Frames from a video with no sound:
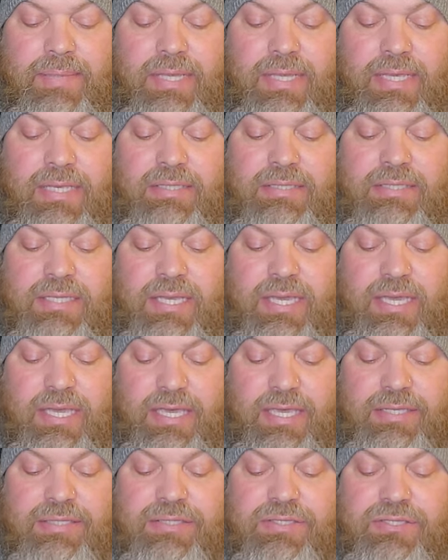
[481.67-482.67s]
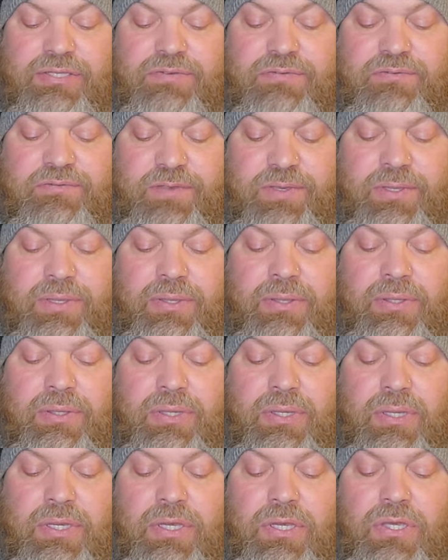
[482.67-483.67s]
is his to
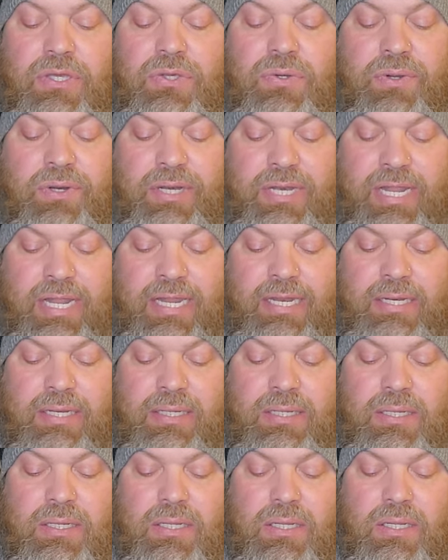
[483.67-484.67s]
fill your need,